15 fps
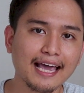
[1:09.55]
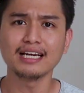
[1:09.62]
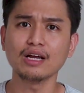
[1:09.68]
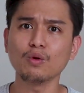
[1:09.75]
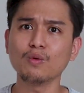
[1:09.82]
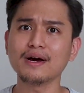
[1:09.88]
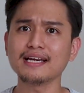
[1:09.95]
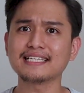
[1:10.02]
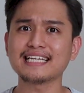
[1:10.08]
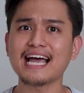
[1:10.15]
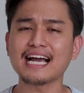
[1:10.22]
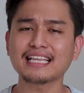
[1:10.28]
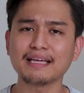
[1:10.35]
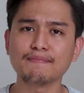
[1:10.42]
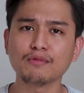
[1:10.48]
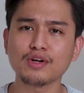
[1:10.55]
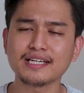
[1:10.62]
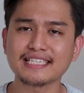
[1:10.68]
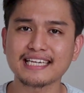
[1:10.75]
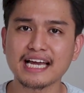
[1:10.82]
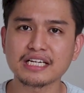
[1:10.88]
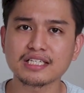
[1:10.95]
So what is active
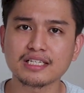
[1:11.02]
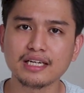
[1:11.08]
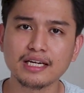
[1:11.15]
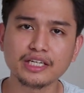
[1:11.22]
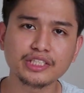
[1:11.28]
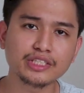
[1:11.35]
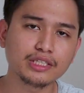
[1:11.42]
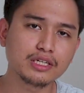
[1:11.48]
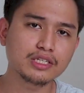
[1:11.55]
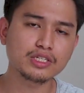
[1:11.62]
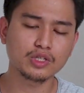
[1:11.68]
noise cancellation?